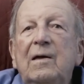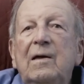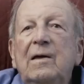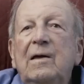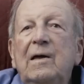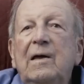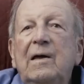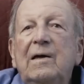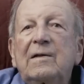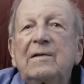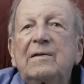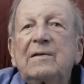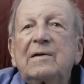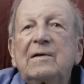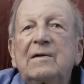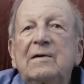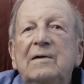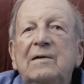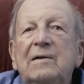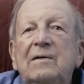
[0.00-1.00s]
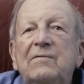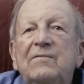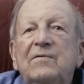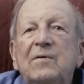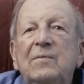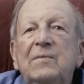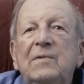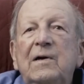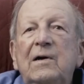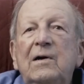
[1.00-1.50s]
And
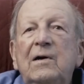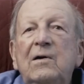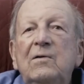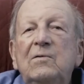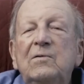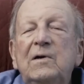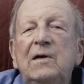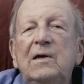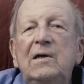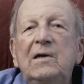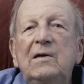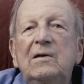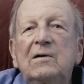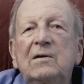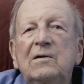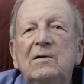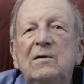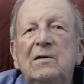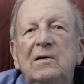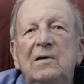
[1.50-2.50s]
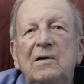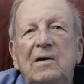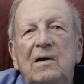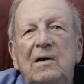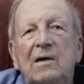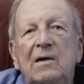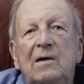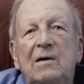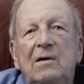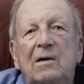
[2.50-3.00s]
from there, we
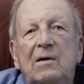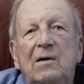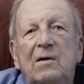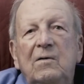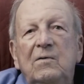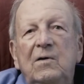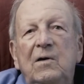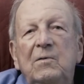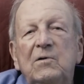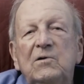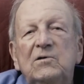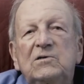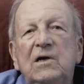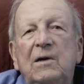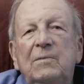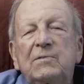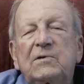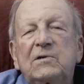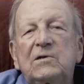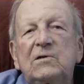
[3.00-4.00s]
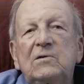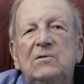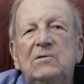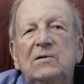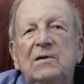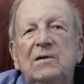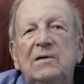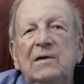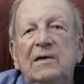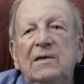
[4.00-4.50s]
were shipped
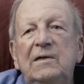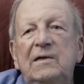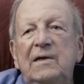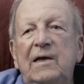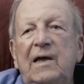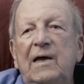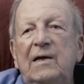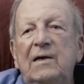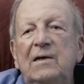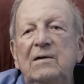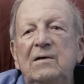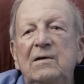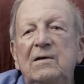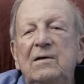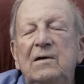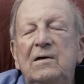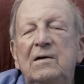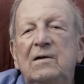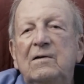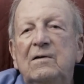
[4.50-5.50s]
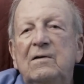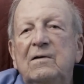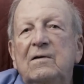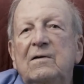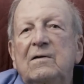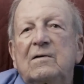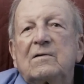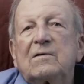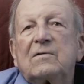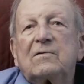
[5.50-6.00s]
to Indiana
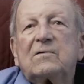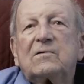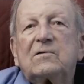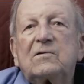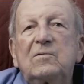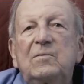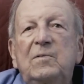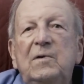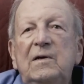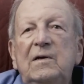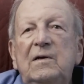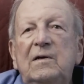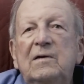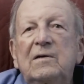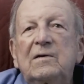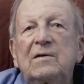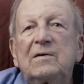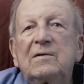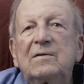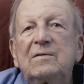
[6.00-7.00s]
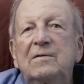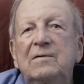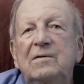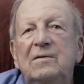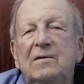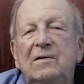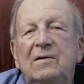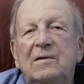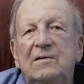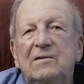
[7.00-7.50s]
to be
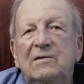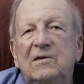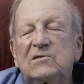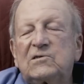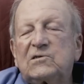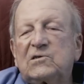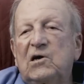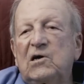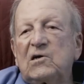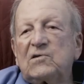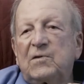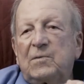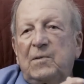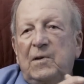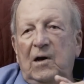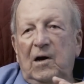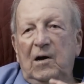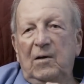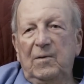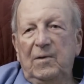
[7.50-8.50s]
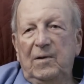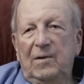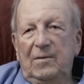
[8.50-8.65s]
discharged from the Army.